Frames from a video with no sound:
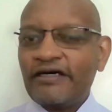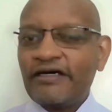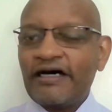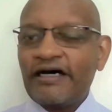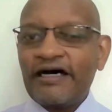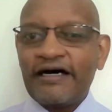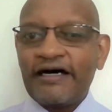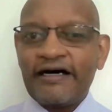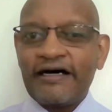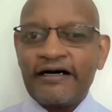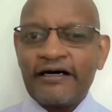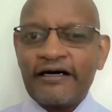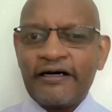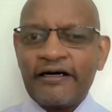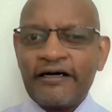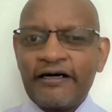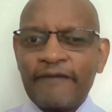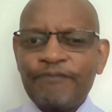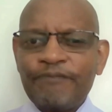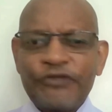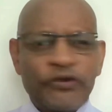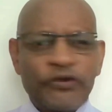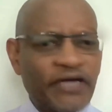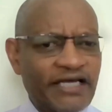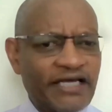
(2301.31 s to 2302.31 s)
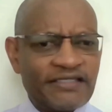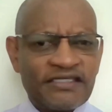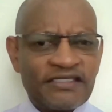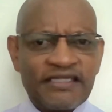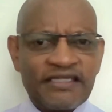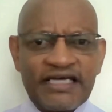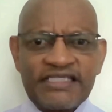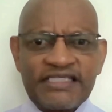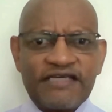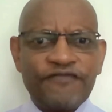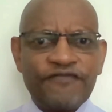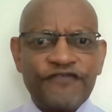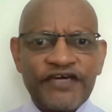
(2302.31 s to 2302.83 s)
You can see
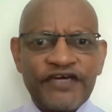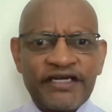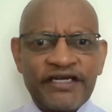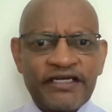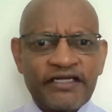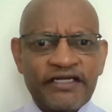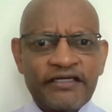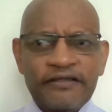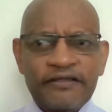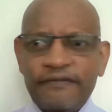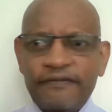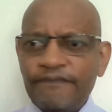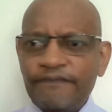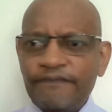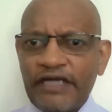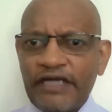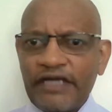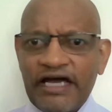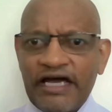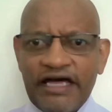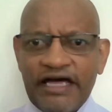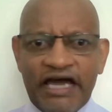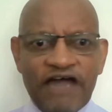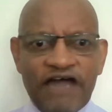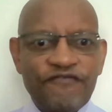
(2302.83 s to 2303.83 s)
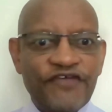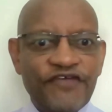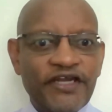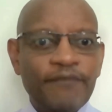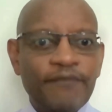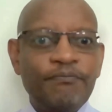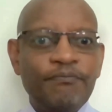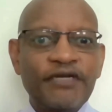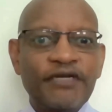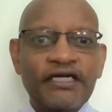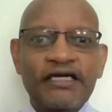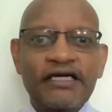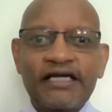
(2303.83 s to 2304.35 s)
that's a very
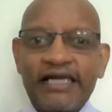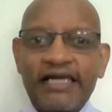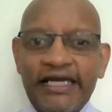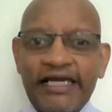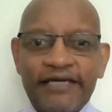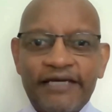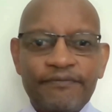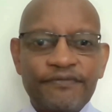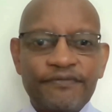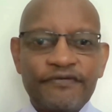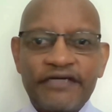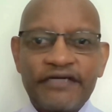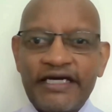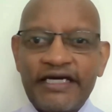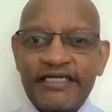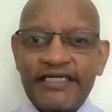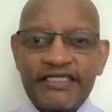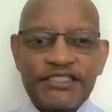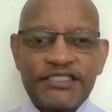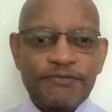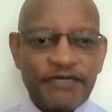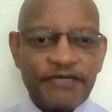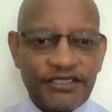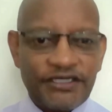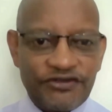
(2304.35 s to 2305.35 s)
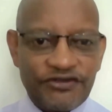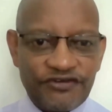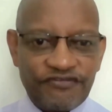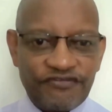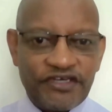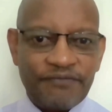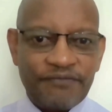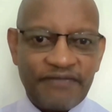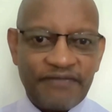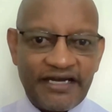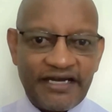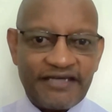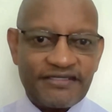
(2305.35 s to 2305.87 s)
big climb, and it's been driven
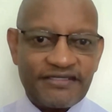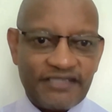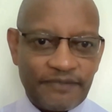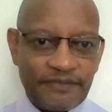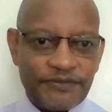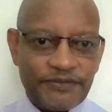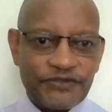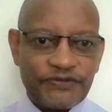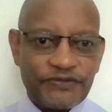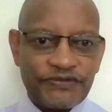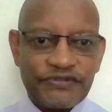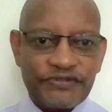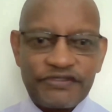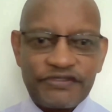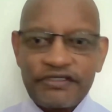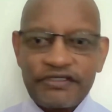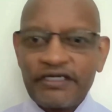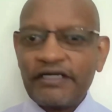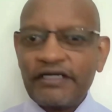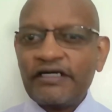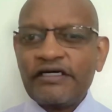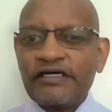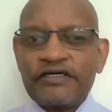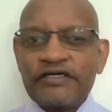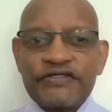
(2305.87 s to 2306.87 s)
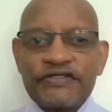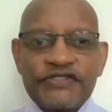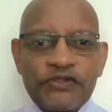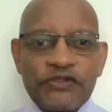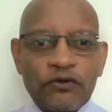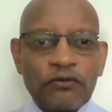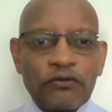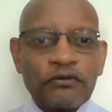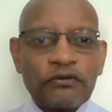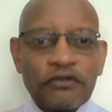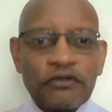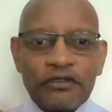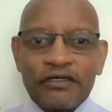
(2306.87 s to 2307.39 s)
by assumptions.
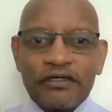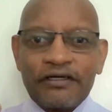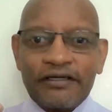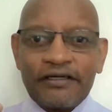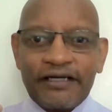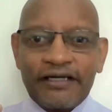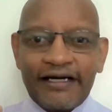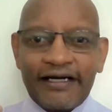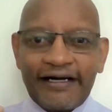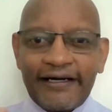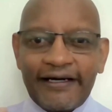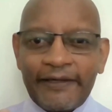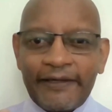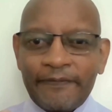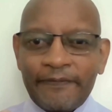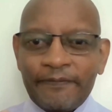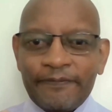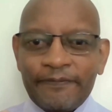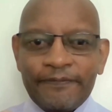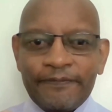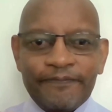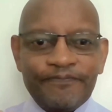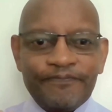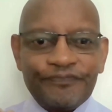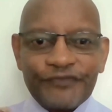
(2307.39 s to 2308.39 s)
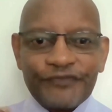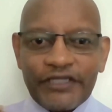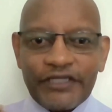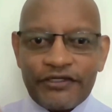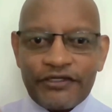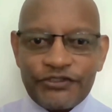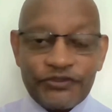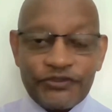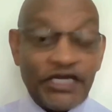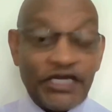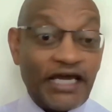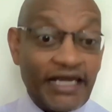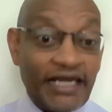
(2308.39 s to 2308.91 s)
So,
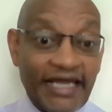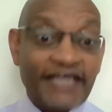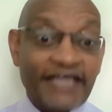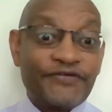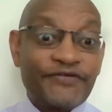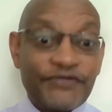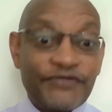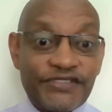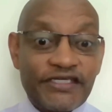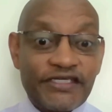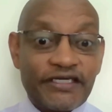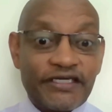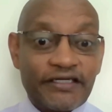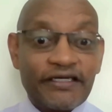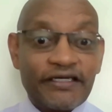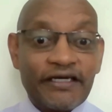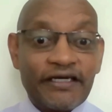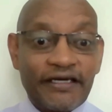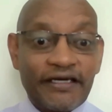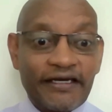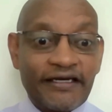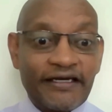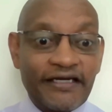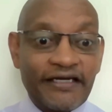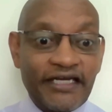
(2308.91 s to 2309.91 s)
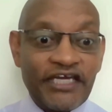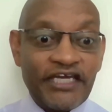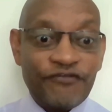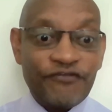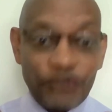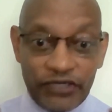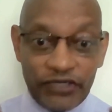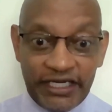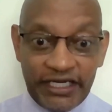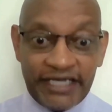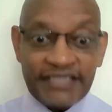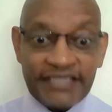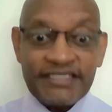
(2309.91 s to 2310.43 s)
June, I'd like to say, if you
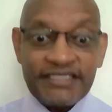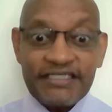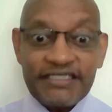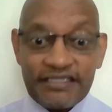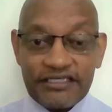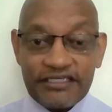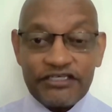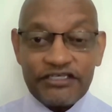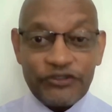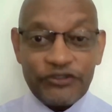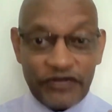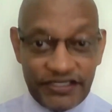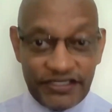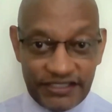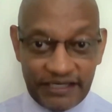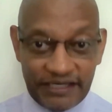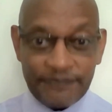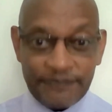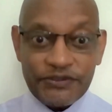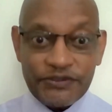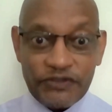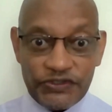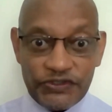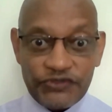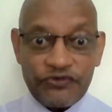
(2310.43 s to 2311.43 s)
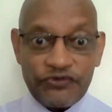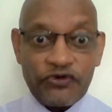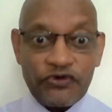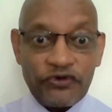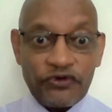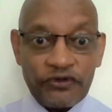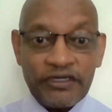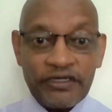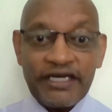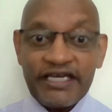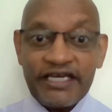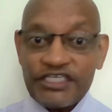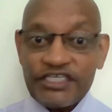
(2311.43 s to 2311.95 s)
get your assumptions
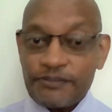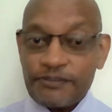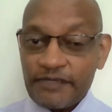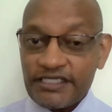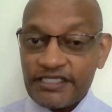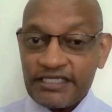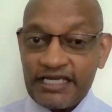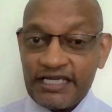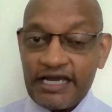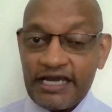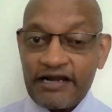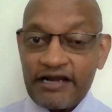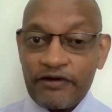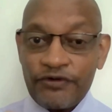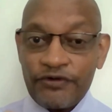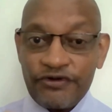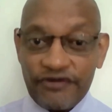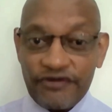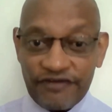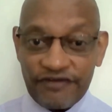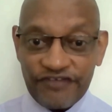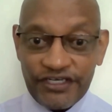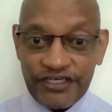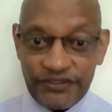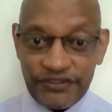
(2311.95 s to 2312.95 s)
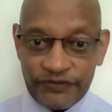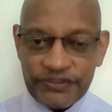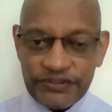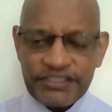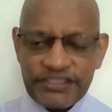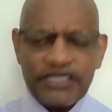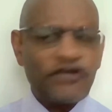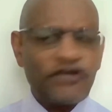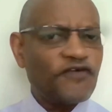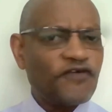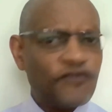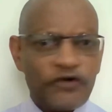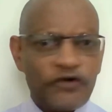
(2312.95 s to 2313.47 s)
wrong, especially around revenues,
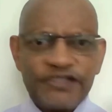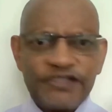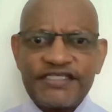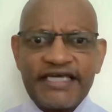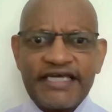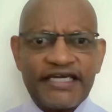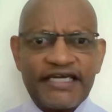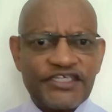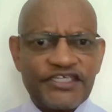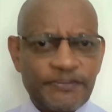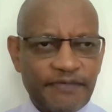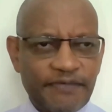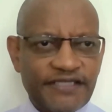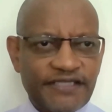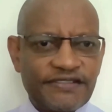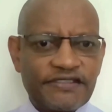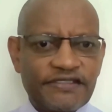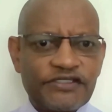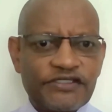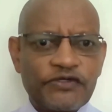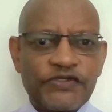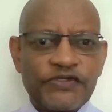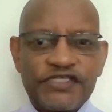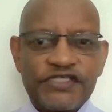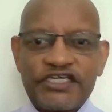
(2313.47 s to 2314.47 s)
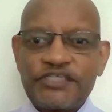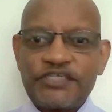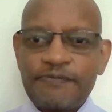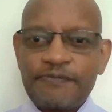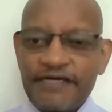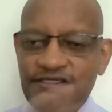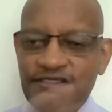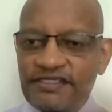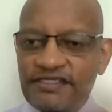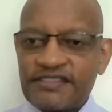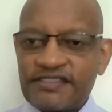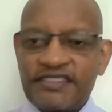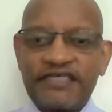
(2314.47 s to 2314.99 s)
and of course their expenses, because
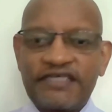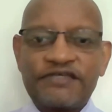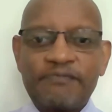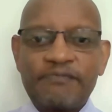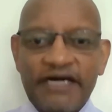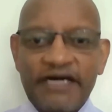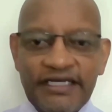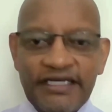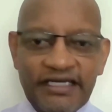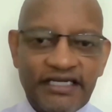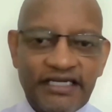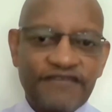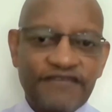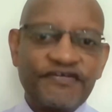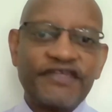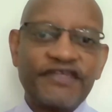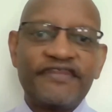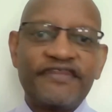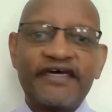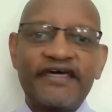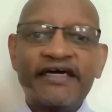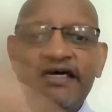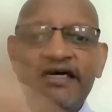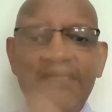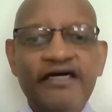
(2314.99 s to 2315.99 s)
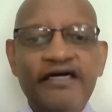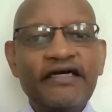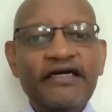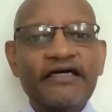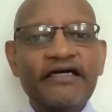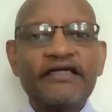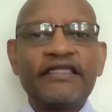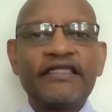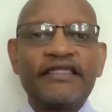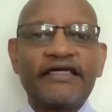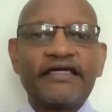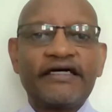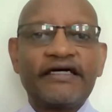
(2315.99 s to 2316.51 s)
expenses is money leaving
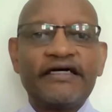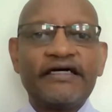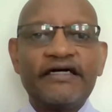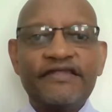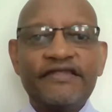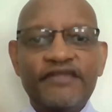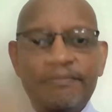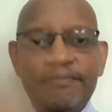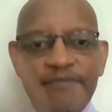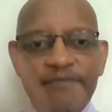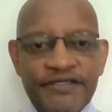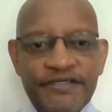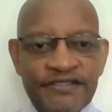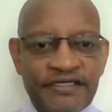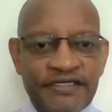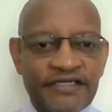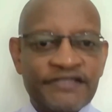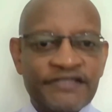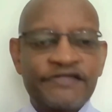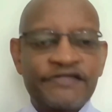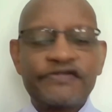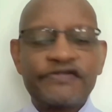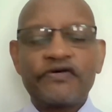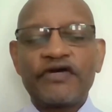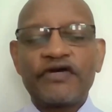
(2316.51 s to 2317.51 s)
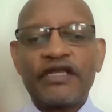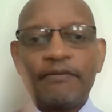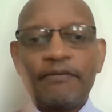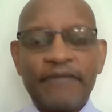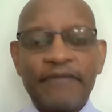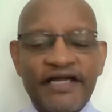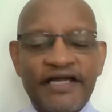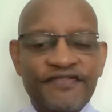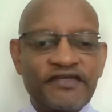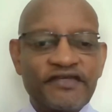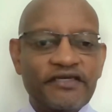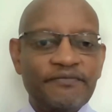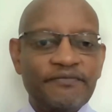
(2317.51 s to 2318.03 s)
the business on a
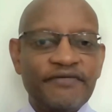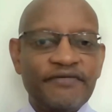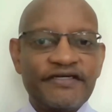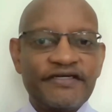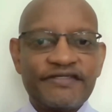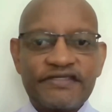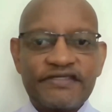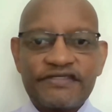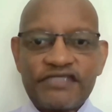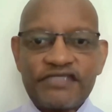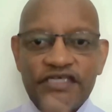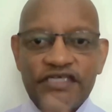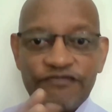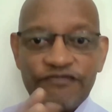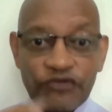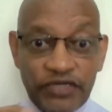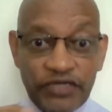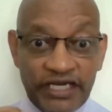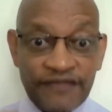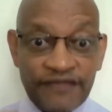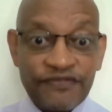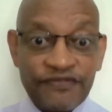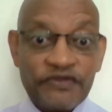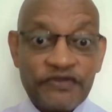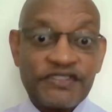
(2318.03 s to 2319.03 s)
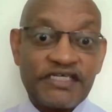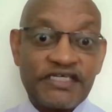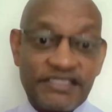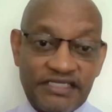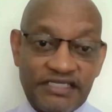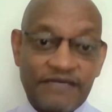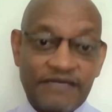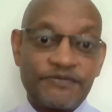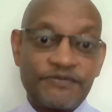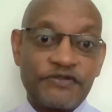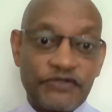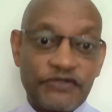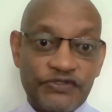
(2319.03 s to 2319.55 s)
monthly basis. If you get those
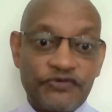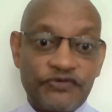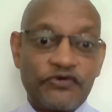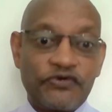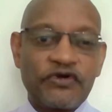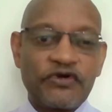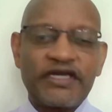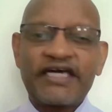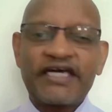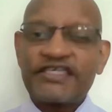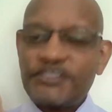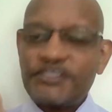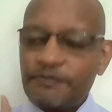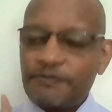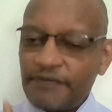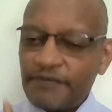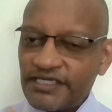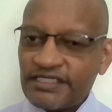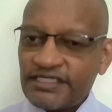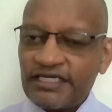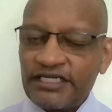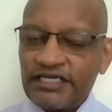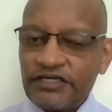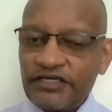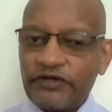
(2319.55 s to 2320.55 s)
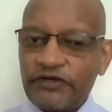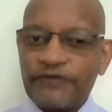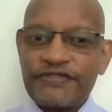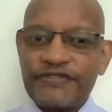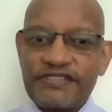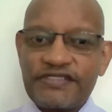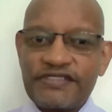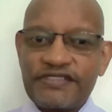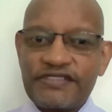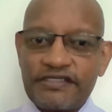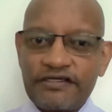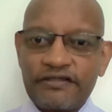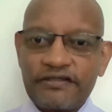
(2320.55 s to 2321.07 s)
assumptions wrong, especially on
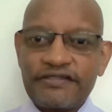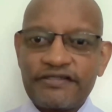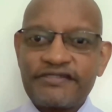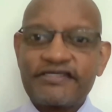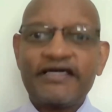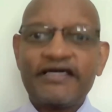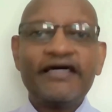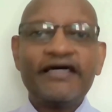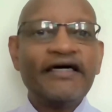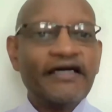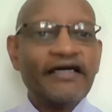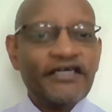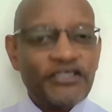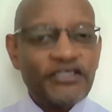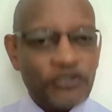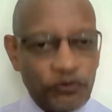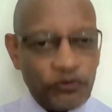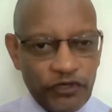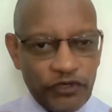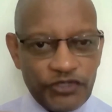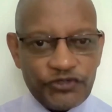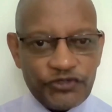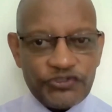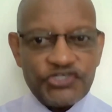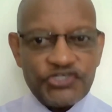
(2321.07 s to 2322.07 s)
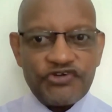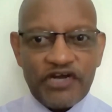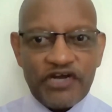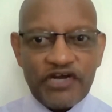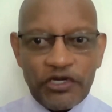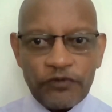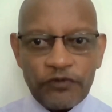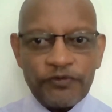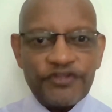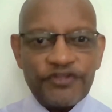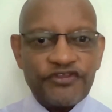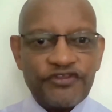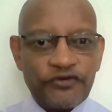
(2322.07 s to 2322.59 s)
sales, you're going to struggle
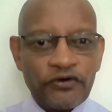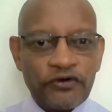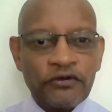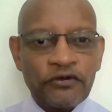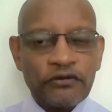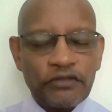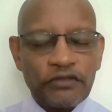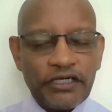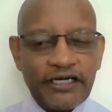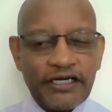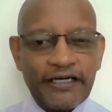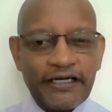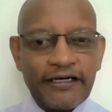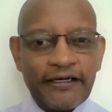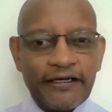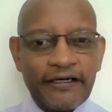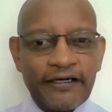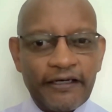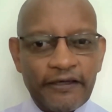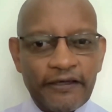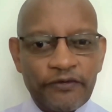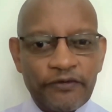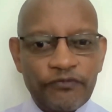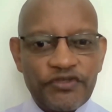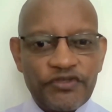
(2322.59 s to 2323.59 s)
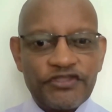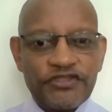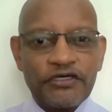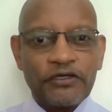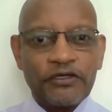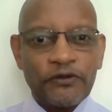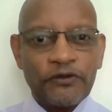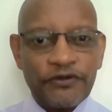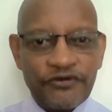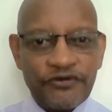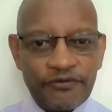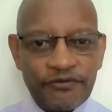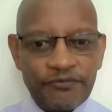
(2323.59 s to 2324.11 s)
with your
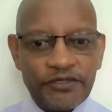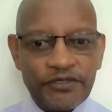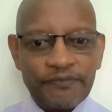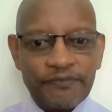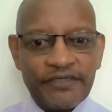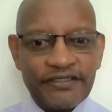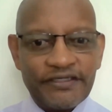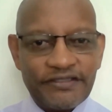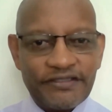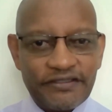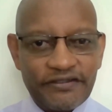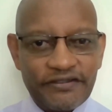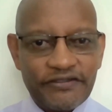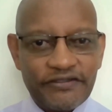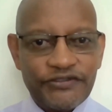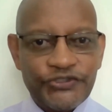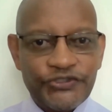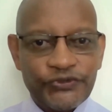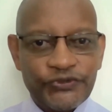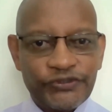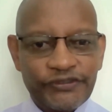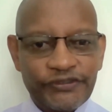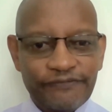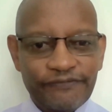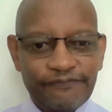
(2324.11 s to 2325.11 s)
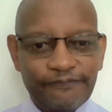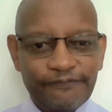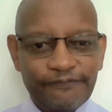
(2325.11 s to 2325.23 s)
loan repayment. June?